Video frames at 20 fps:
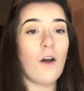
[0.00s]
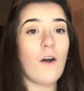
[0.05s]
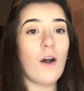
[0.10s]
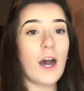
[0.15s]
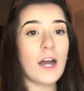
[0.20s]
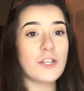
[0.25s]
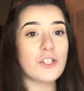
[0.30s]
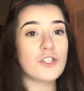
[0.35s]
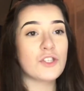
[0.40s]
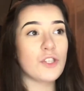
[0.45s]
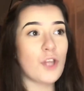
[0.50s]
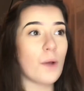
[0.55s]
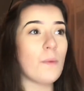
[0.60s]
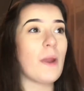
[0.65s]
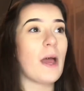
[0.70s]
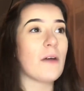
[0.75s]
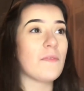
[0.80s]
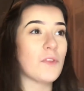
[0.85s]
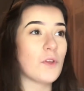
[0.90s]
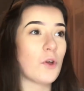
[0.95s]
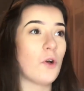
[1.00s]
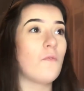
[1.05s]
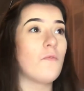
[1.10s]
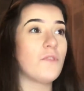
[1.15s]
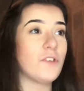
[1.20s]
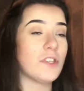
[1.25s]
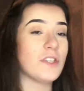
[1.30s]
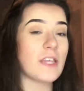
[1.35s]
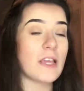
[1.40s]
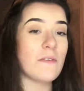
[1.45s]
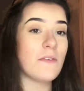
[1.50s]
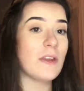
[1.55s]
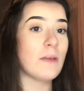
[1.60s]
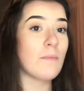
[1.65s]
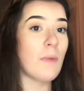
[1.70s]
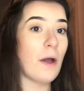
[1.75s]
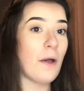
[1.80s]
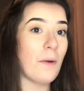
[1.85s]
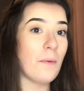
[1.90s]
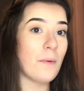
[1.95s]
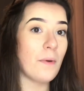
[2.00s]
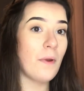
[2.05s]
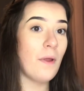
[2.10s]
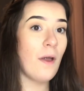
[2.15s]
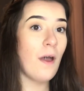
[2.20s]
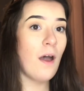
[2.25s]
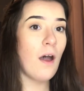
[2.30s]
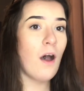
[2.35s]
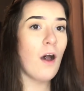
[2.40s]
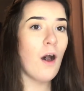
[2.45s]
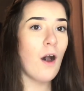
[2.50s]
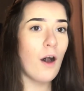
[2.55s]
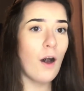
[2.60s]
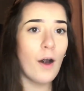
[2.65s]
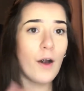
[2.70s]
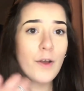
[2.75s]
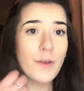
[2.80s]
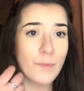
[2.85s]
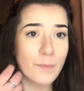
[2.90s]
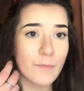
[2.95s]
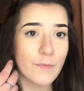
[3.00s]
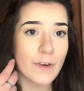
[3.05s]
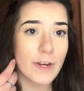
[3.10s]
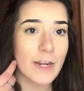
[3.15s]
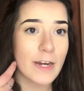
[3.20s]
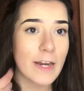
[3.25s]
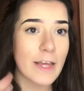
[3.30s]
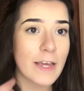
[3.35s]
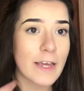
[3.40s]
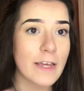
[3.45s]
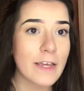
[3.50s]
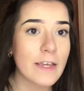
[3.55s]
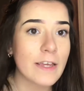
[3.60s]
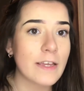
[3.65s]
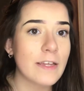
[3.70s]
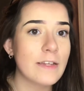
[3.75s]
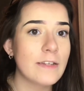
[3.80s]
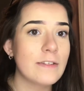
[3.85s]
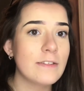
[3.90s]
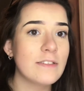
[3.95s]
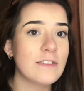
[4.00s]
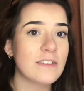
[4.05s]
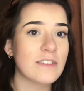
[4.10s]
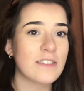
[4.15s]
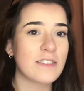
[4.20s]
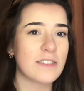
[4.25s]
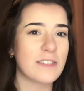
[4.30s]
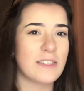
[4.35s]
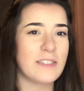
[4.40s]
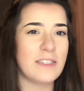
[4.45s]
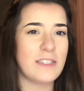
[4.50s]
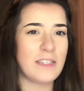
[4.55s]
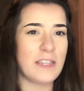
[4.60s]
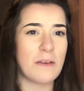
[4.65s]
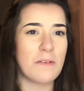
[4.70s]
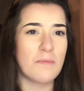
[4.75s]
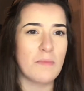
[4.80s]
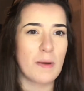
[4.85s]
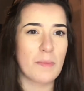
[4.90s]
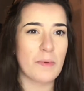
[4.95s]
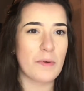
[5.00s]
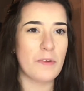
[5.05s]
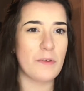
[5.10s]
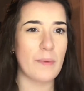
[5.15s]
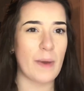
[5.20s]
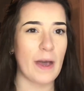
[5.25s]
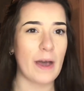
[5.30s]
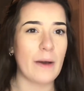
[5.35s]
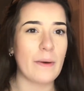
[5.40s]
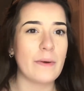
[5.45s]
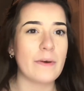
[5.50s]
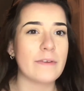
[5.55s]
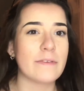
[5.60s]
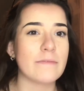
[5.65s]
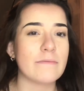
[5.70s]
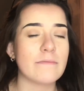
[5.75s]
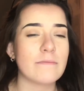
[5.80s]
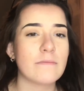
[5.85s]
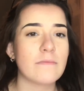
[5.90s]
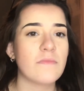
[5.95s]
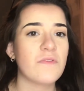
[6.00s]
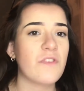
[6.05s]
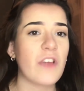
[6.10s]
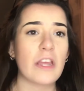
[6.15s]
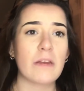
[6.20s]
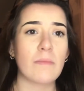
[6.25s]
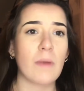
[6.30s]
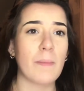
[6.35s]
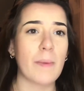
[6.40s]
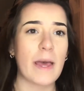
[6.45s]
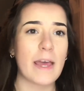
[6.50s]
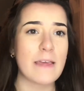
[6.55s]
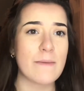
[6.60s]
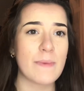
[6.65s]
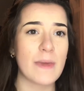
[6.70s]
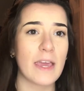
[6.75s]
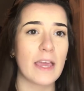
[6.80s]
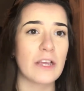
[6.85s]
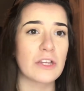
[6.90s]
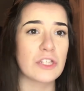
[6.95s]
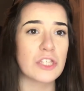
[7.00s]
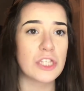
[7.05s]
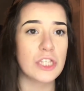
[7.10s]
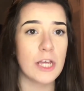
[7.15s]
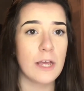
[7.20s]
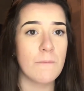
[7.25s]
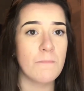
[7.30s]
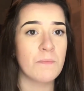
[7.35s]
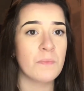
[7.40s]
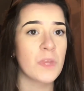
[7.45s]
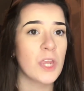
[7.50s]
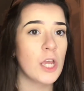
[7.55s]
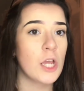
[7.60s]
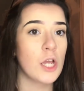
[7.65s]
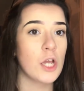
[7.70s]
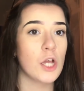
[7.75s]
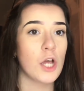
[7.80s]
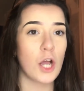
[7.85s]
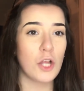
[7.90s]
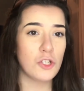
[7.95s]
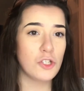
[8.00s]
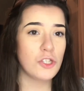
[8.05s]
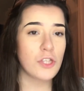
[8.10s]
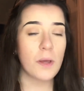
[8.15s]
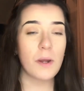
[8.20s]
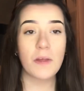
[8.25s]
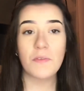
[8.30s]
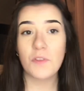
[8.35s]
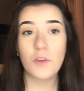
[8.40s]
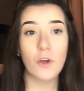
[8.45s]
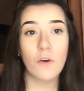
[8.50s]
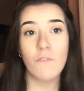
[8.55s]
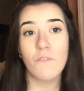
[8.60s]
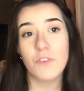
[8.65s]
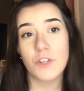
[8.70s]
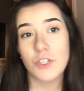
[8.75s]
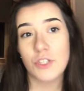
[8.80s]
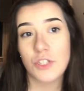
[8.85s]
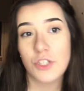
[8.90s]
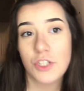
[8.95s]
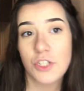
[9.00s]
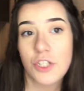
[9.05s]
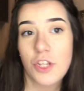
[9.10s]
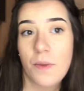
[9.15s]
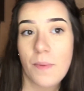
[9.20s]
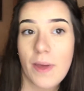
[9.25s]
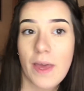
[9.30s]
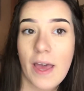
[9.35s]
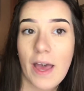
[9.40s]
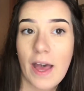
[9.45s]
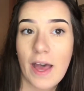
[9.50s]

I just don't have the confidence, even in my own home, really, just to sit there with my boob out and feed my baby. I just don't have the confidence to do it.